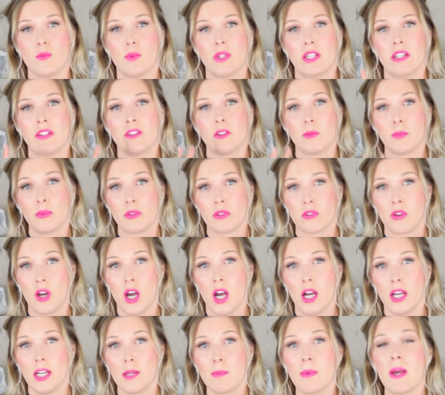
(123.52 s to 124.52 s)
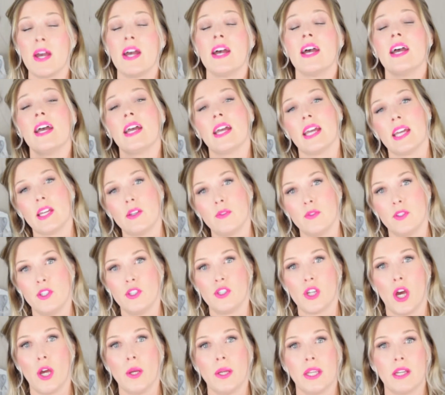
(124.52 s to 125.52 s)
when I subscribe. If you
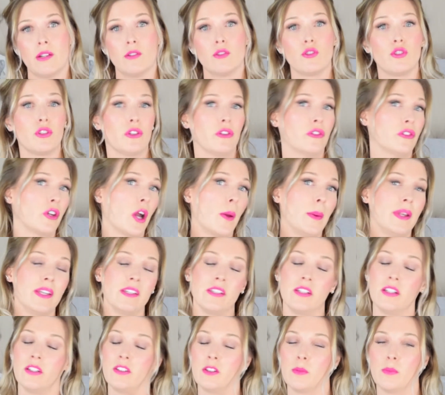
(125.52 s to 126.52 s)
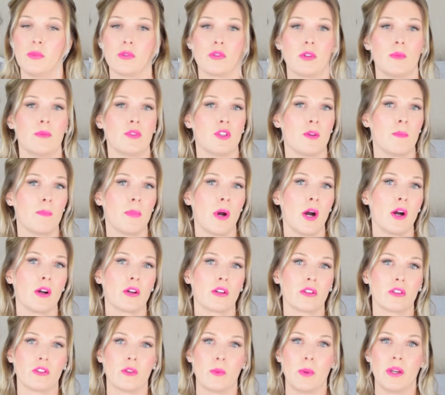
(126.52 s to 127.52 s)
don't, it'll just go into your subscription
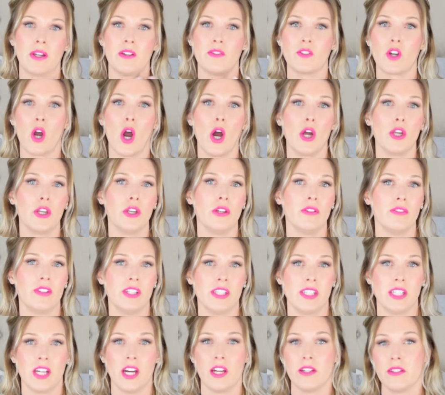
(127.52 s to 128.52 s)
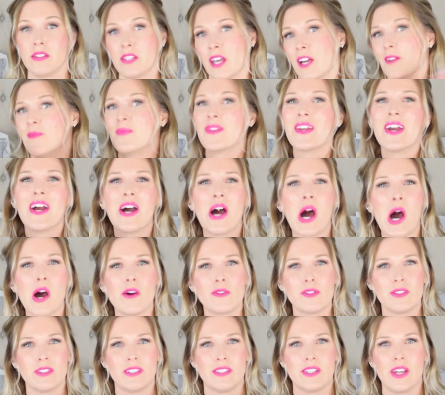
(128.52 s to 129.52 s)
box when I've got a new video. So
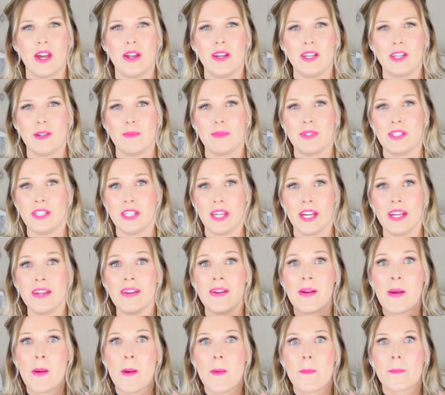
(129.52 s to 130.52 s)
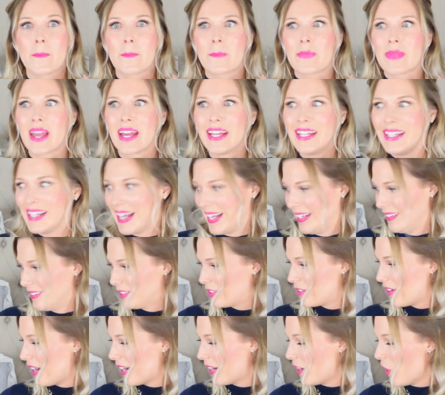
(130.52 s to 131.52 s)
obviously totally up to you, and let's
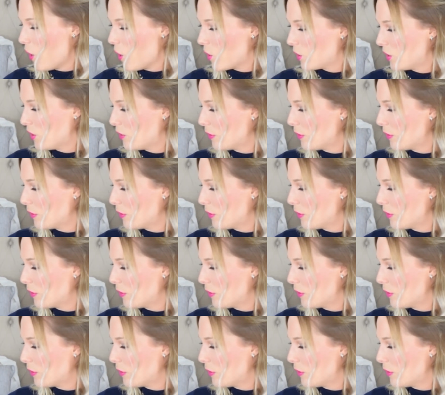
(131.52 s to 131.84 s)
crack it on.